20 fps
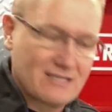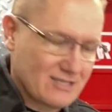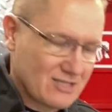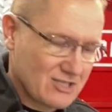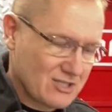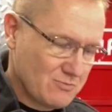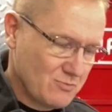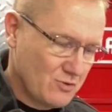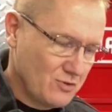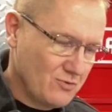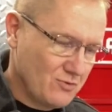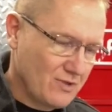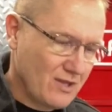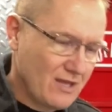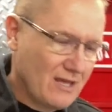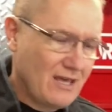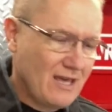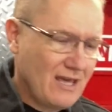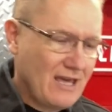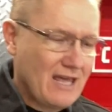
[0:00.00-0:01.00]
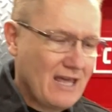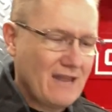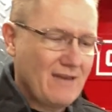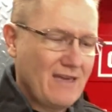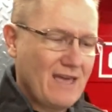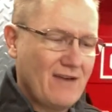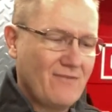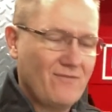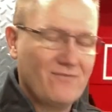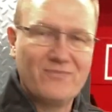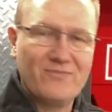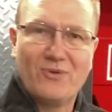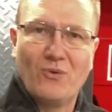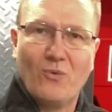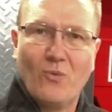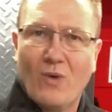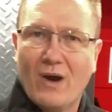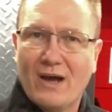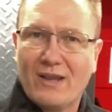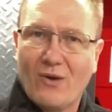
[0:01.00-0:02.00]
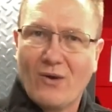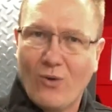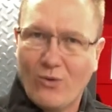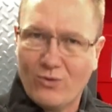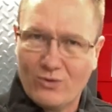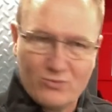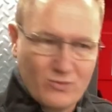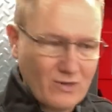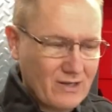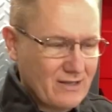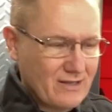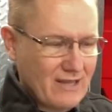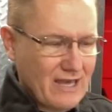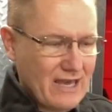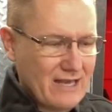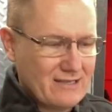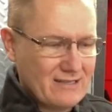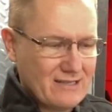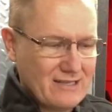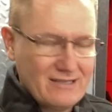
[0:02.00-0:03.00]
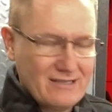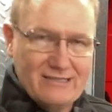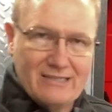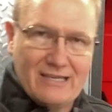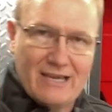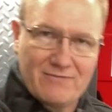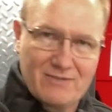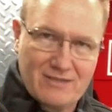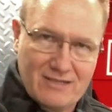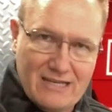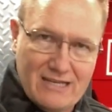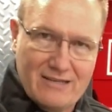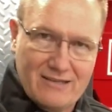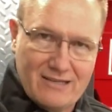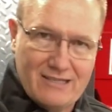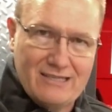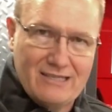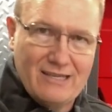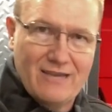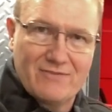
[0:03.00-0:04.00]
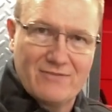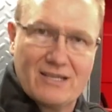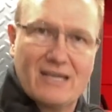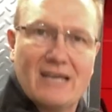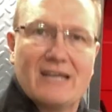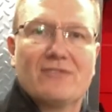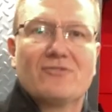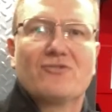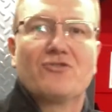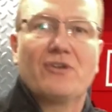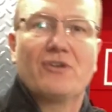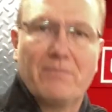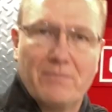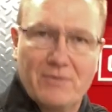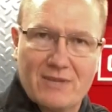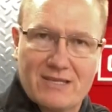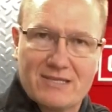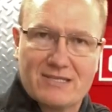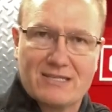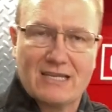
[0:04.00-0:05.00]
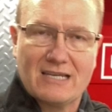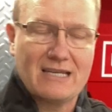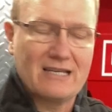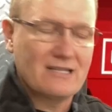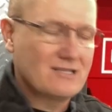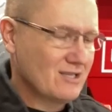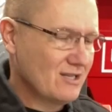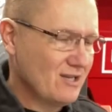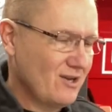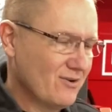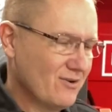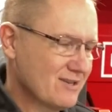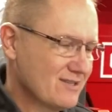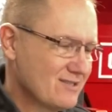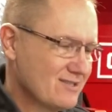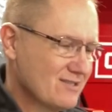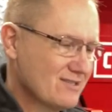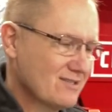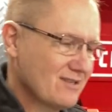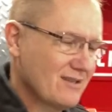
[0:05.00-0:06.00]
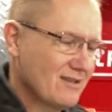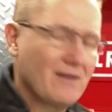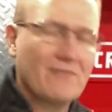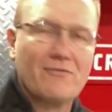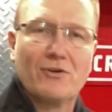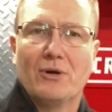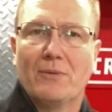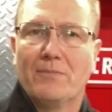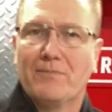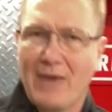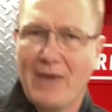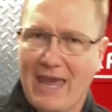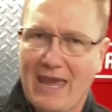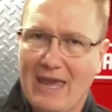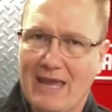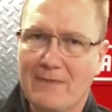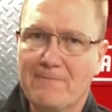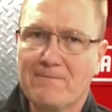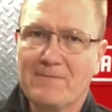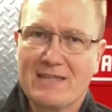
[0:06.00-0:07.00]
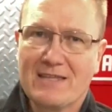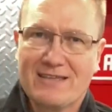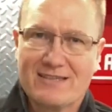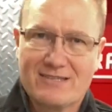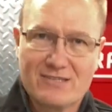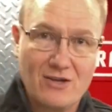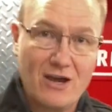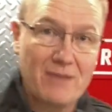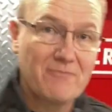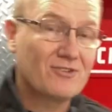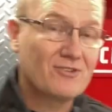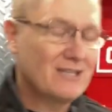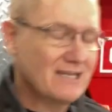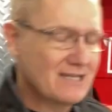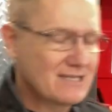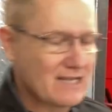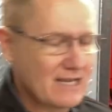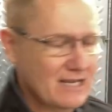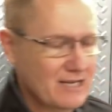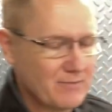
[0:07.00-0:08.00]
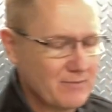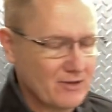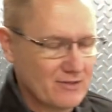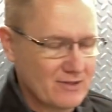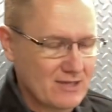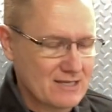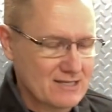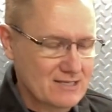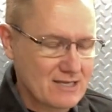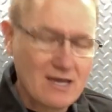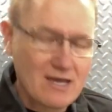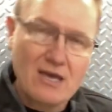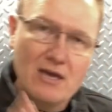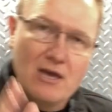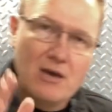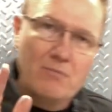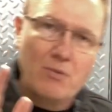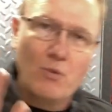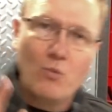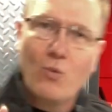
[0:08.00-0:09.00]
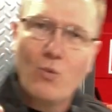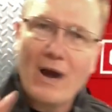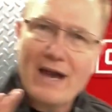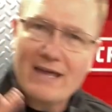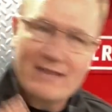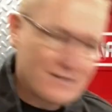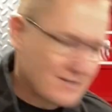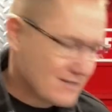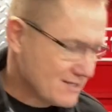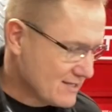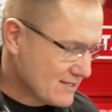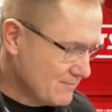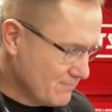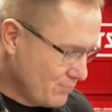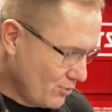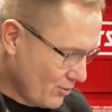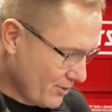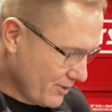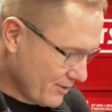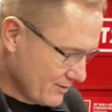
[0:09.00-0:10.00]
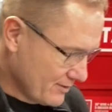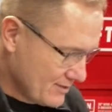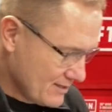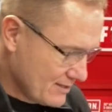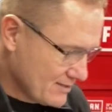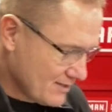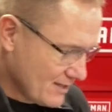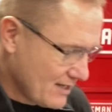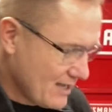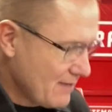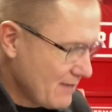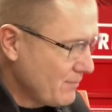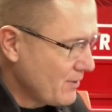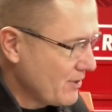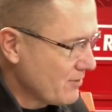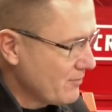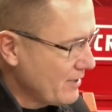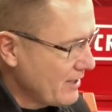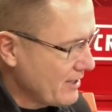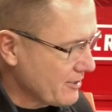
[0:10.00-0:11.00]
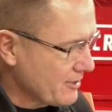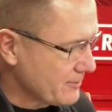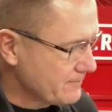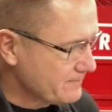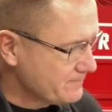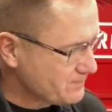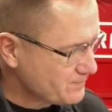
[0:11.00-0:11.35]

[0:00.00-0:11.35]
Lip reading: and smooth, and I have one old one that you have to kind of trip this to get it to go, and it's just a real pain. So I'm really excited about this. But why this is important is the compound miter